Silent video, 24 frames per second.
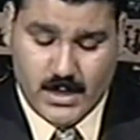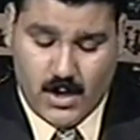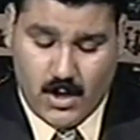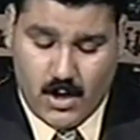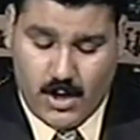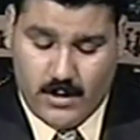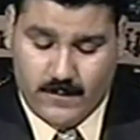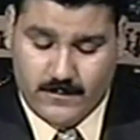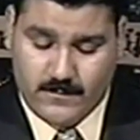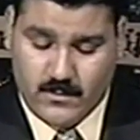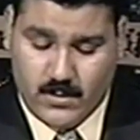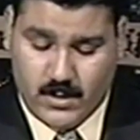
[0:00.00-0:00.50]

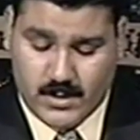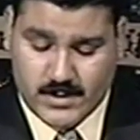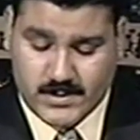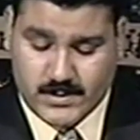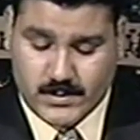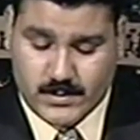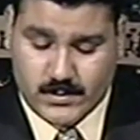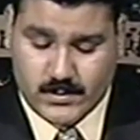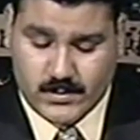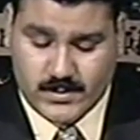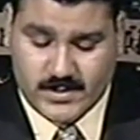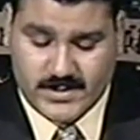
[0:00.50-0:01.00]
of those
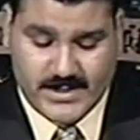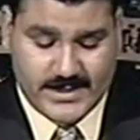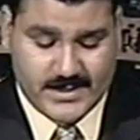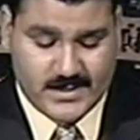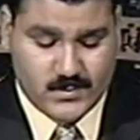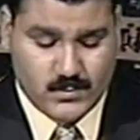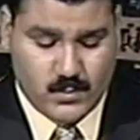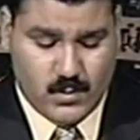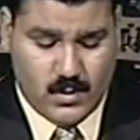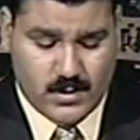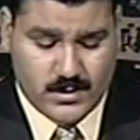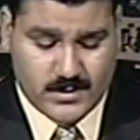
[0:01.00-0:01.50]
Crusades
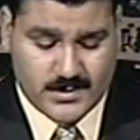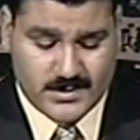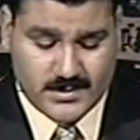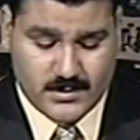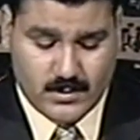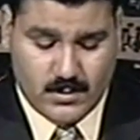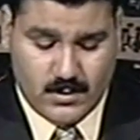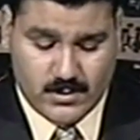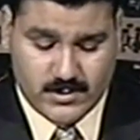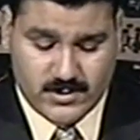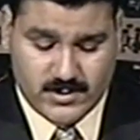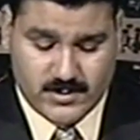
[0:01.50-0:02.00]
wars
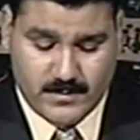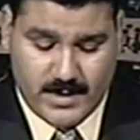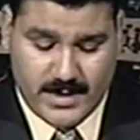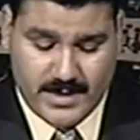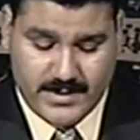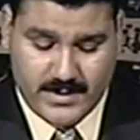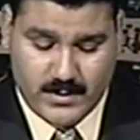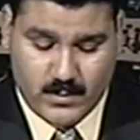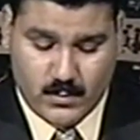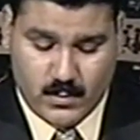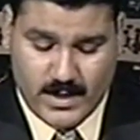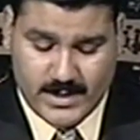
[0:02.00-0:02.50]
launched by
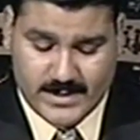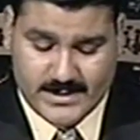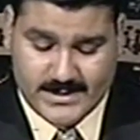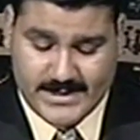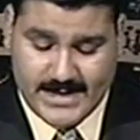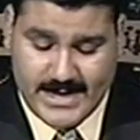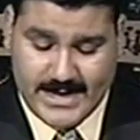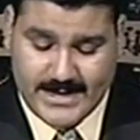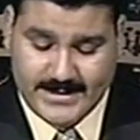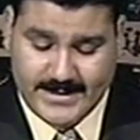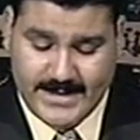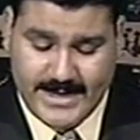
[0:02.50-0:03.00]
the West
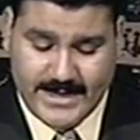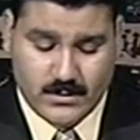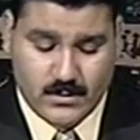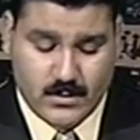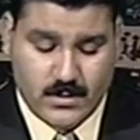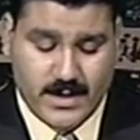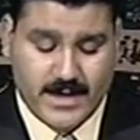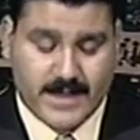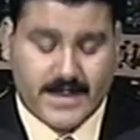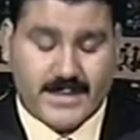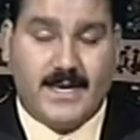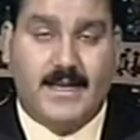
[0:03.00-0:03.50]
and NATO
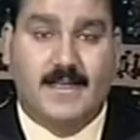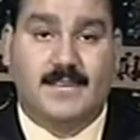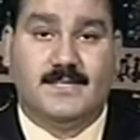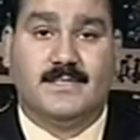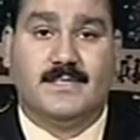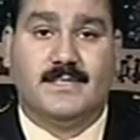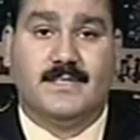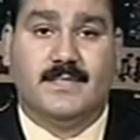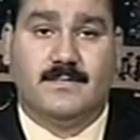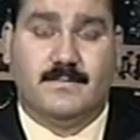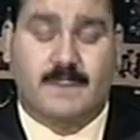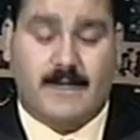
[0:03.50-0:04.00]
against
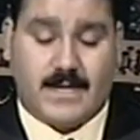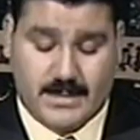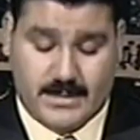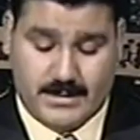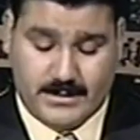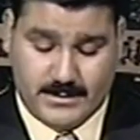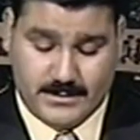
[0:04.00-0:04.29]
Iraq.